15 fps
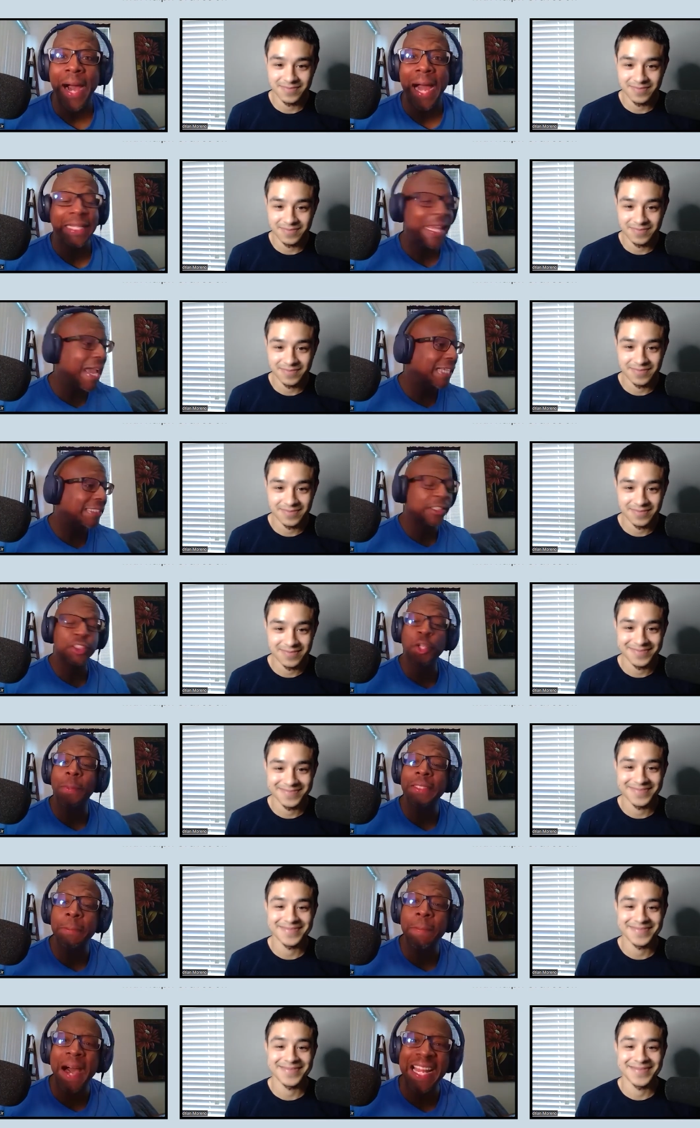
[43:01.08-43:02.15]
Speaker 1: Podcast. And
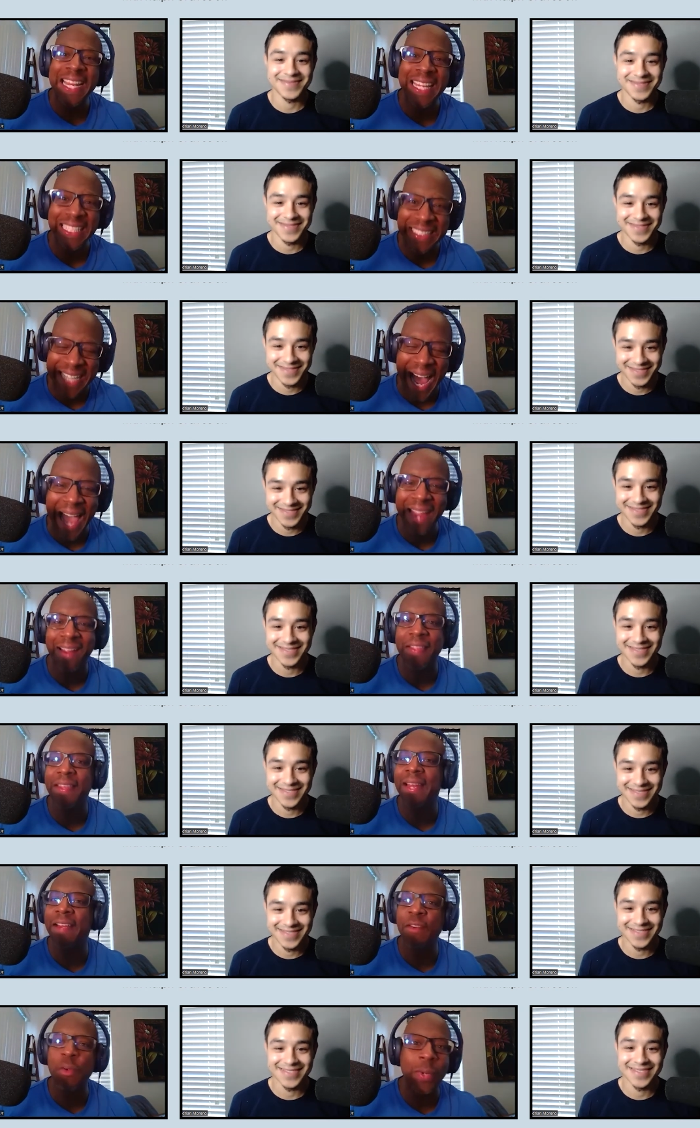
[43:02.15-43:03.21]
so it's my desire
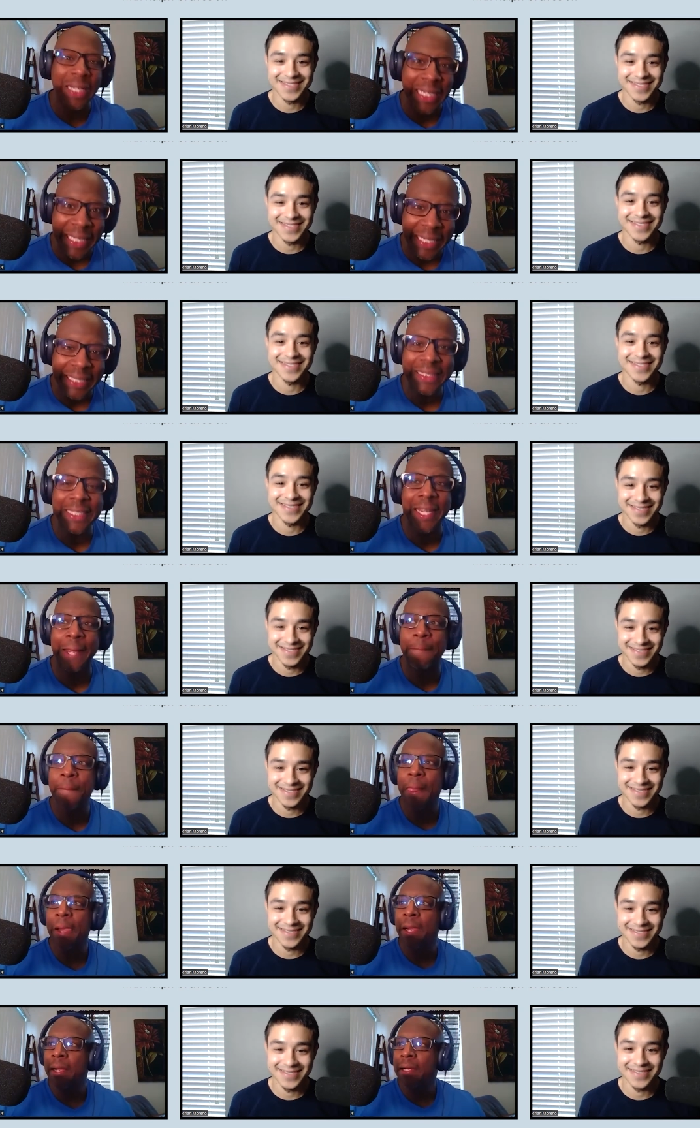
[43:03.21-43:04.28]
that everyone
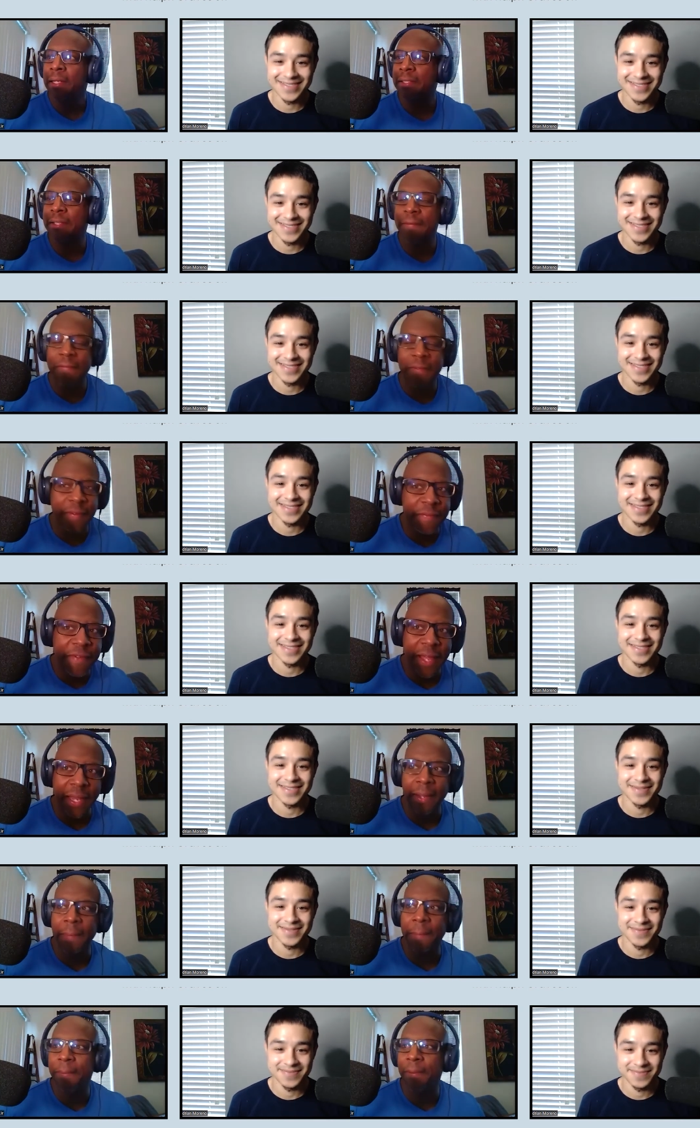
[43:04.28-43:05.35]
listening de-
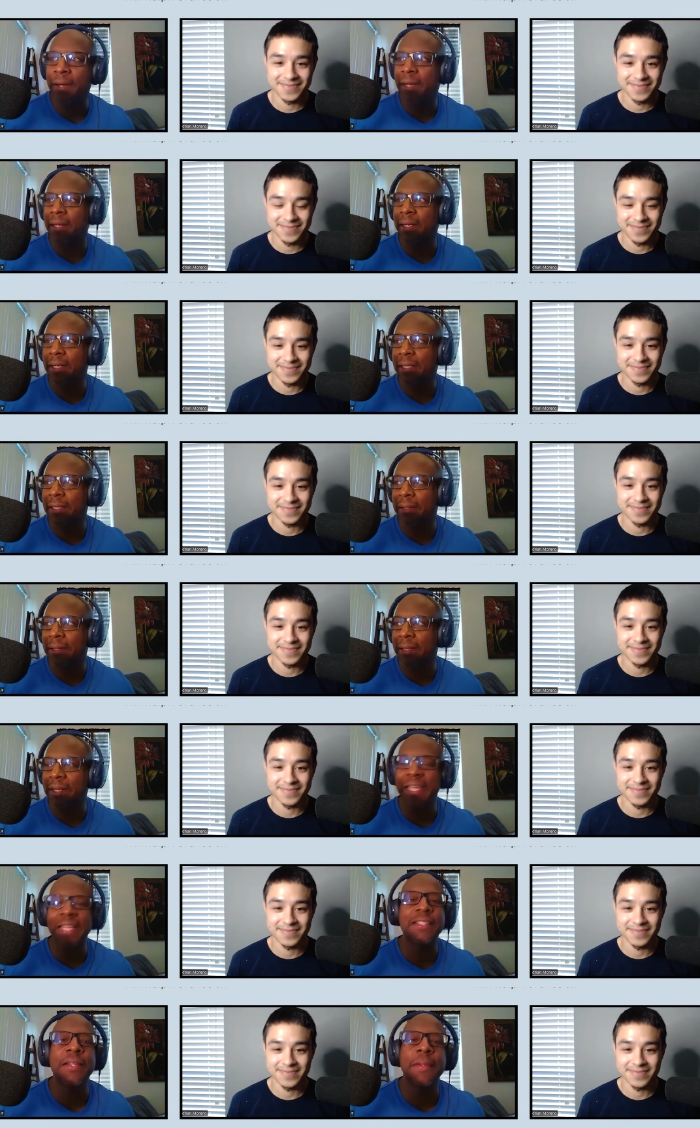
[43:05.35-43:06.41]
develop, uh, uh, uh,
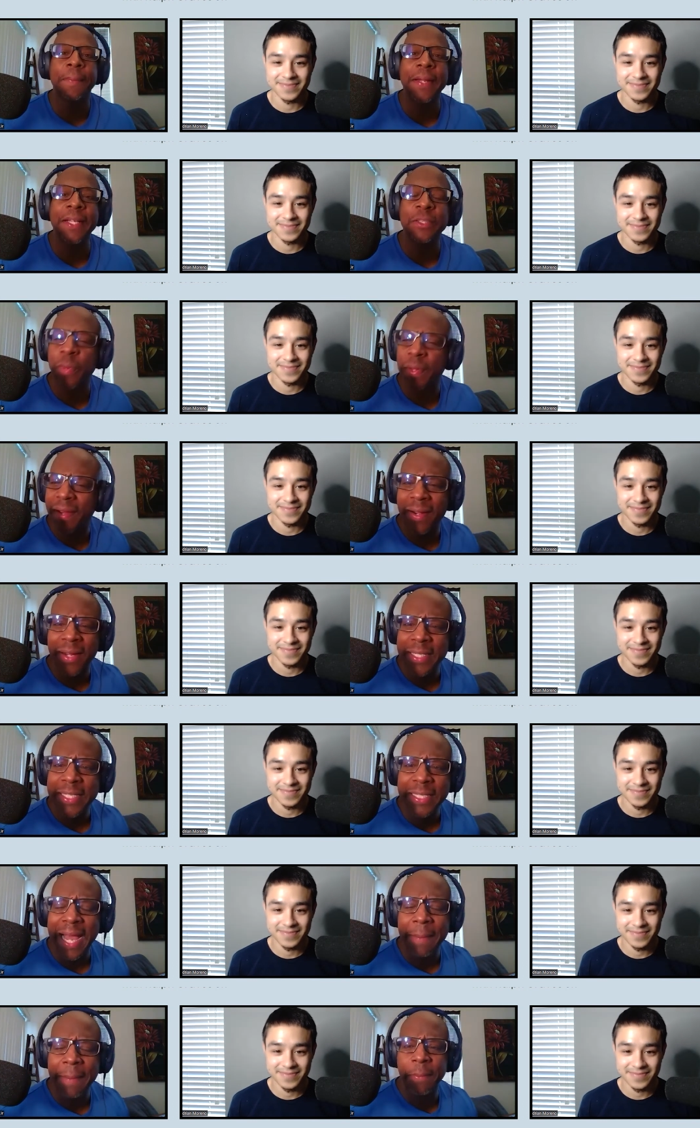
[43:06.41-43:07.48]
get to the place where they're
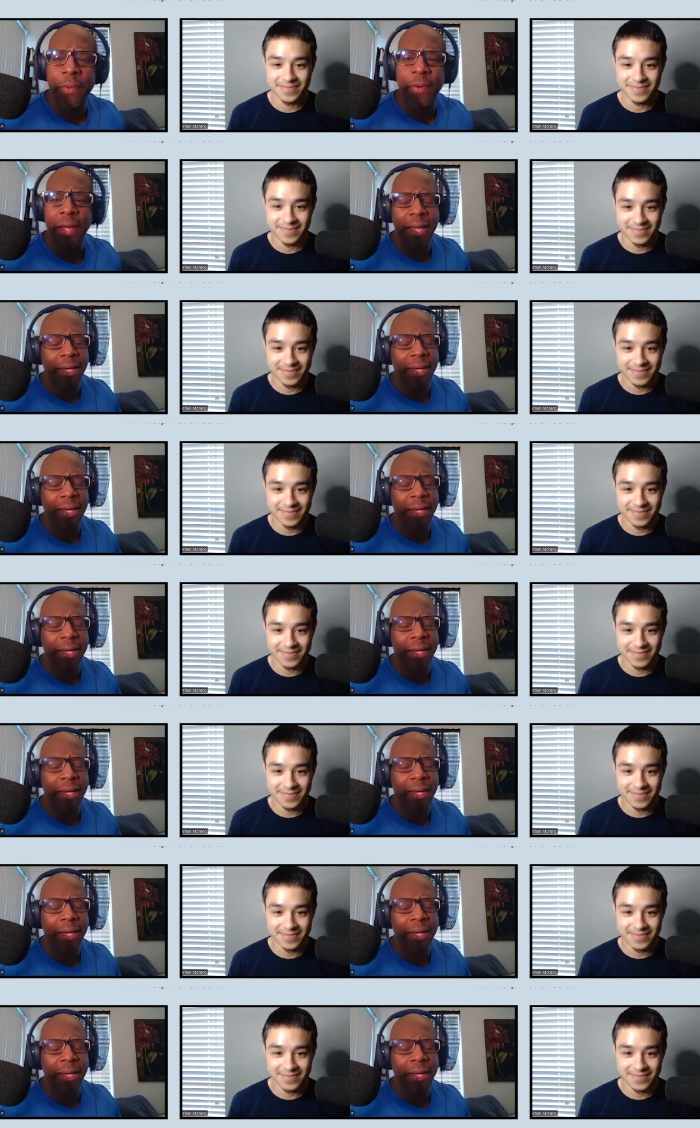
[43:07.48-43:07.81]
unstoppable.